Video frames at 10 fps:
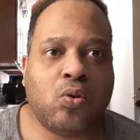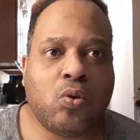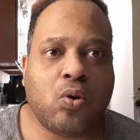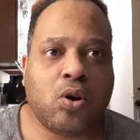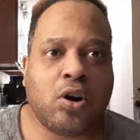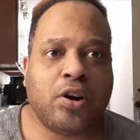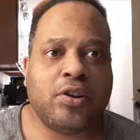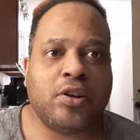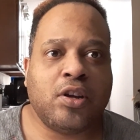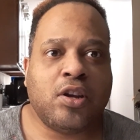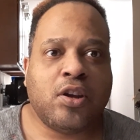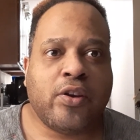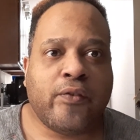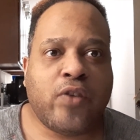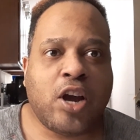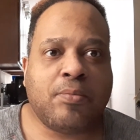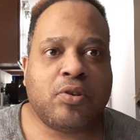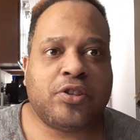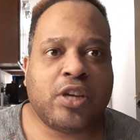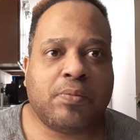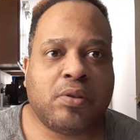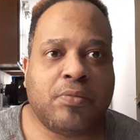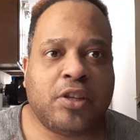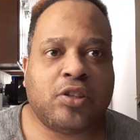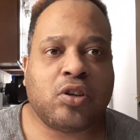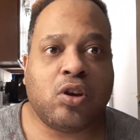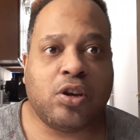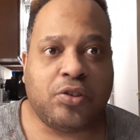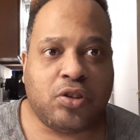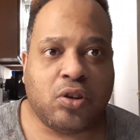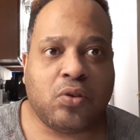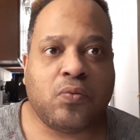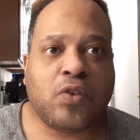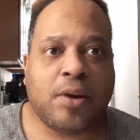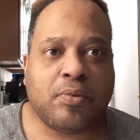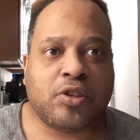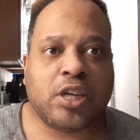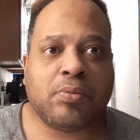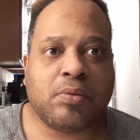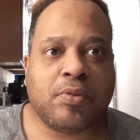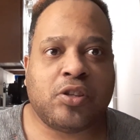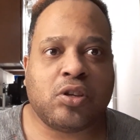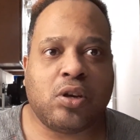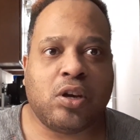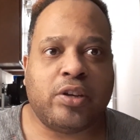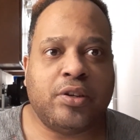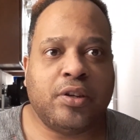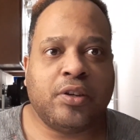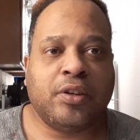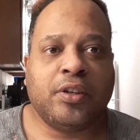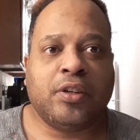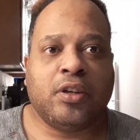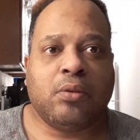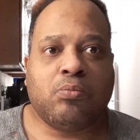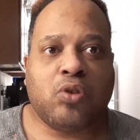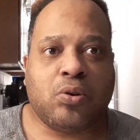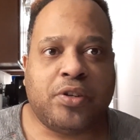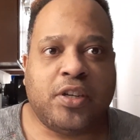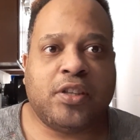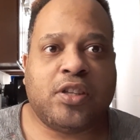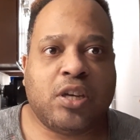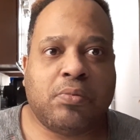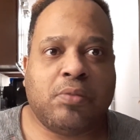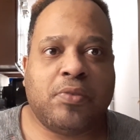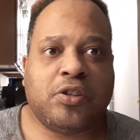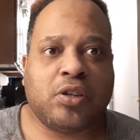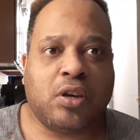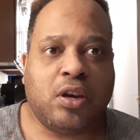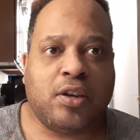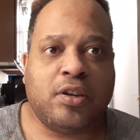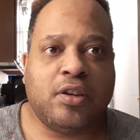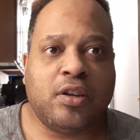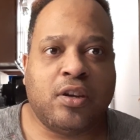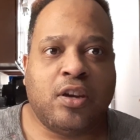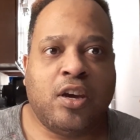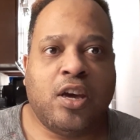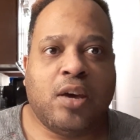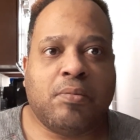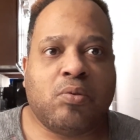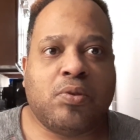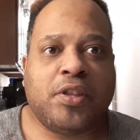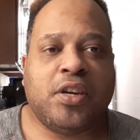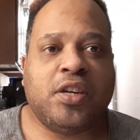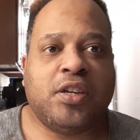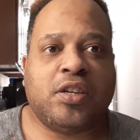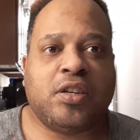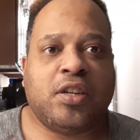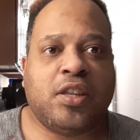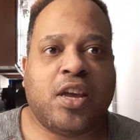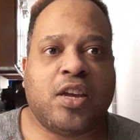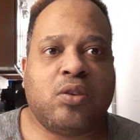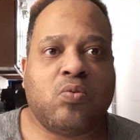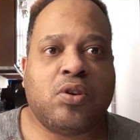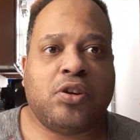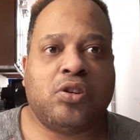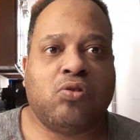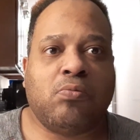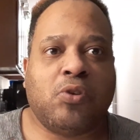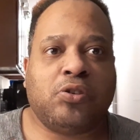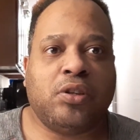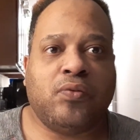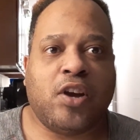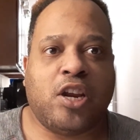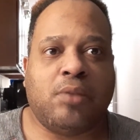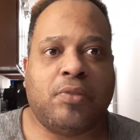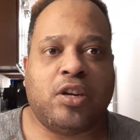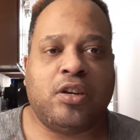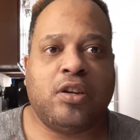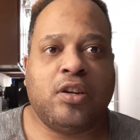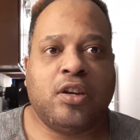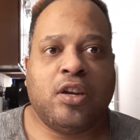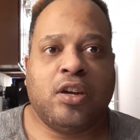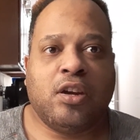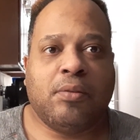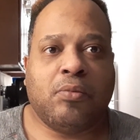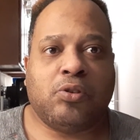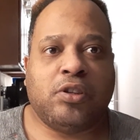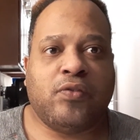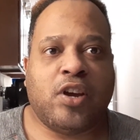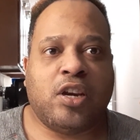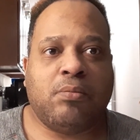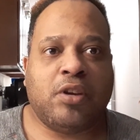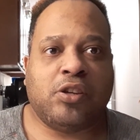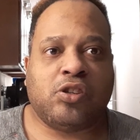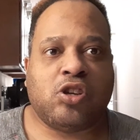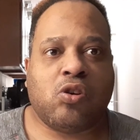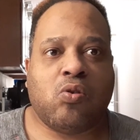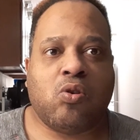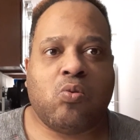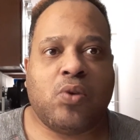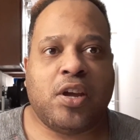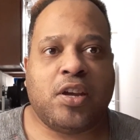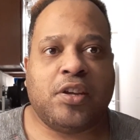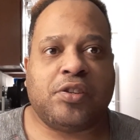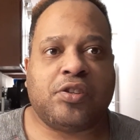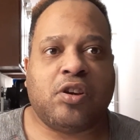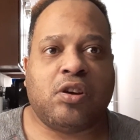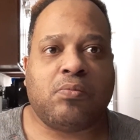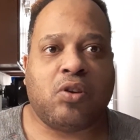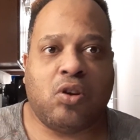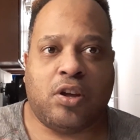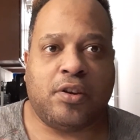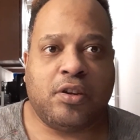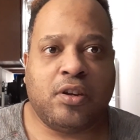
Or fiber supplements are good too. Fiber supplements are good. Protein supplements are good. But with an addition to that, you want to do a multivitamin. Multivitamins are always good.